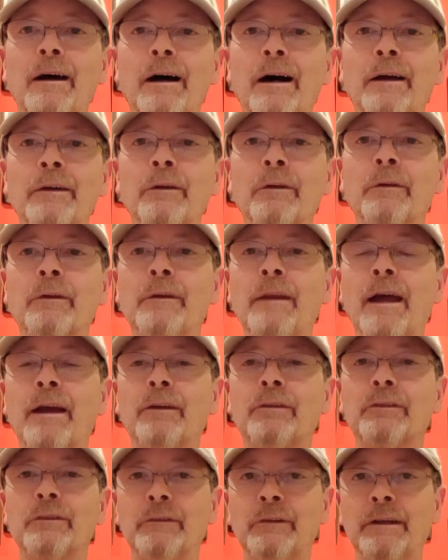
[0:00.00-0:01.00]
I know the
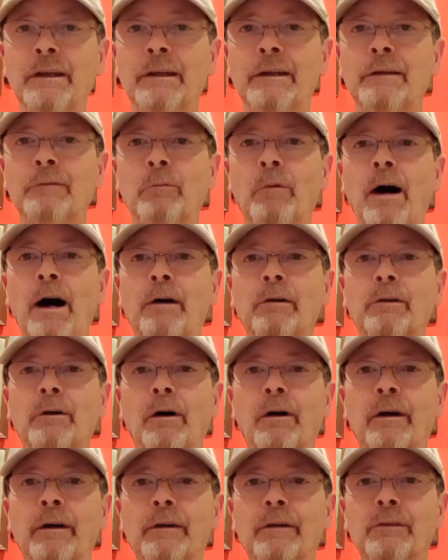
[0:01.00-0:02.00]
National League wild
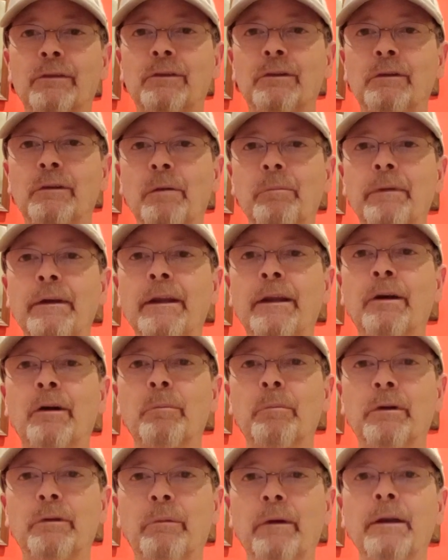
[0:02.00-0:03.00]
card is still up in the air
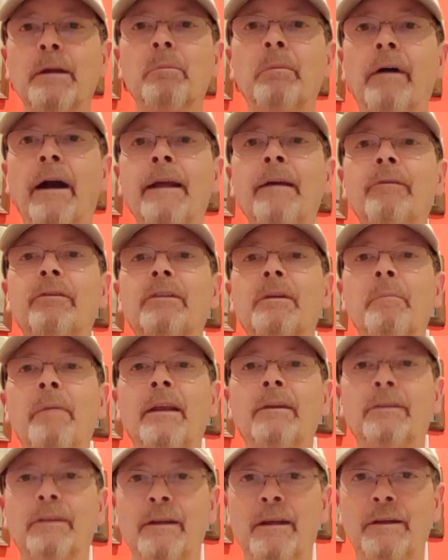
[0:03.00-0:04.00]
between the Braves, the
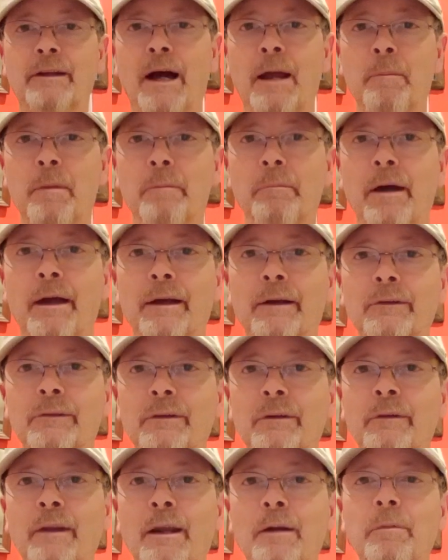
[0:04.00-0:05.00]
Mets, and the Diamondbacks,
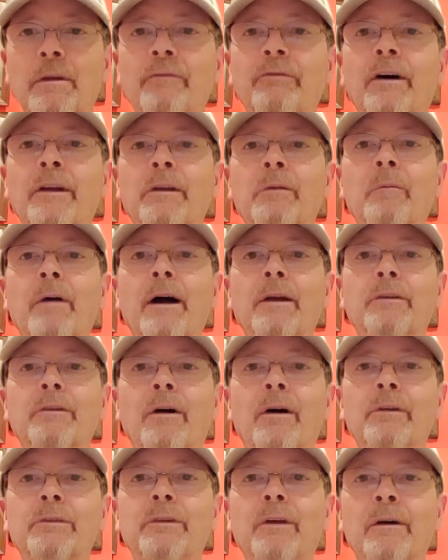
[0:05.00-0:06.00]
so that'll be fun to watch
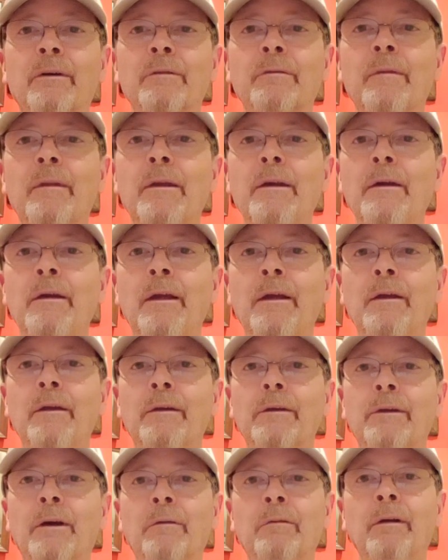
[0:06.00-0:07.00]
also.
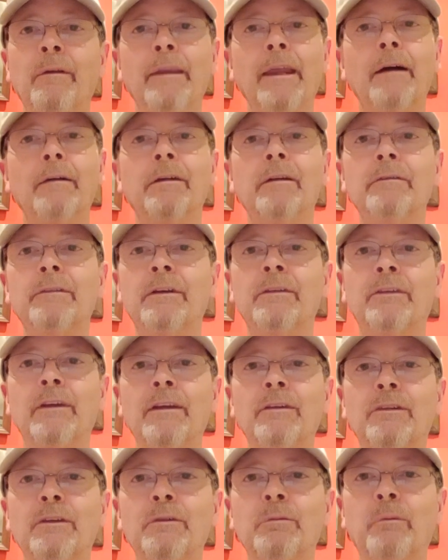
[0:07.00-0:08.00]
So yeah, the
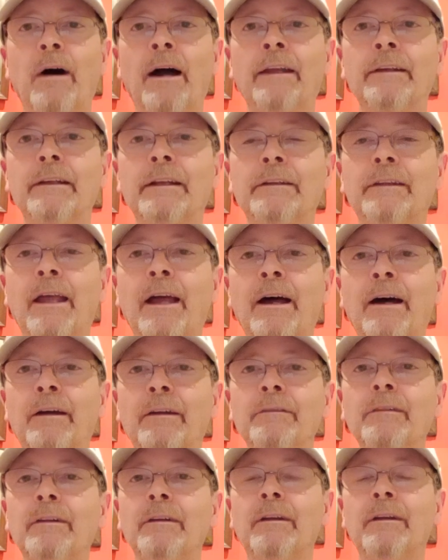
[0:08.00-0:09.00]
season's winding
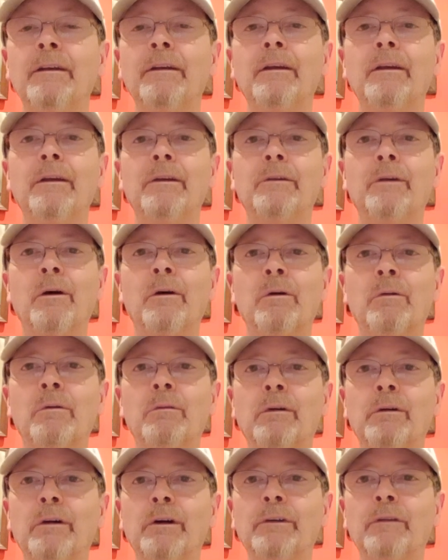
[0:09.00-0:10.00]
down, so
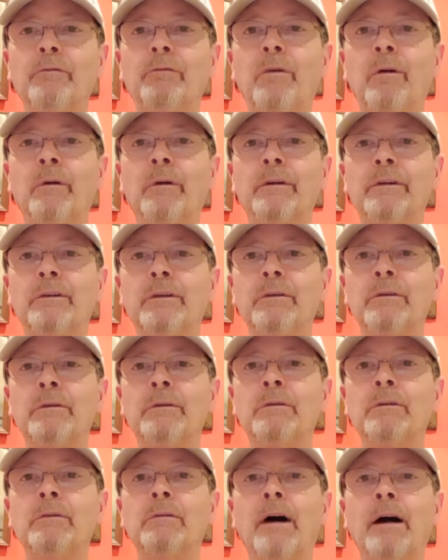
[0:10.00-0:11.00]
looking forward
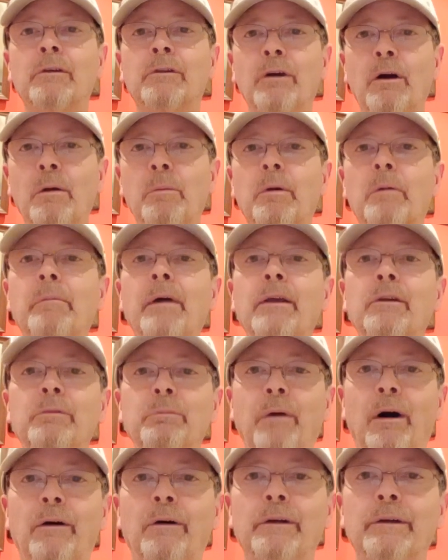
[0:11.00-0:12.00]
to October
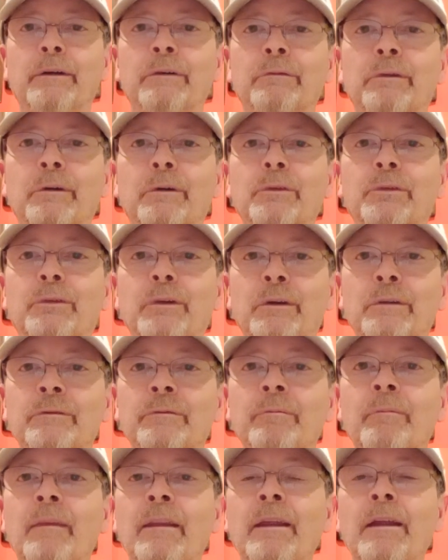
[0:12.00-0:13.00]
baseball here real
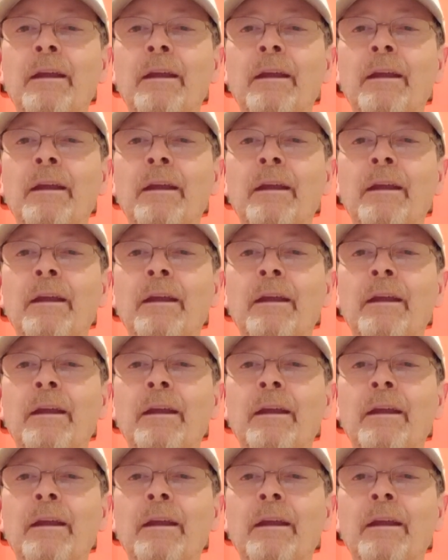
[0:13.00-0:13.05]
soon.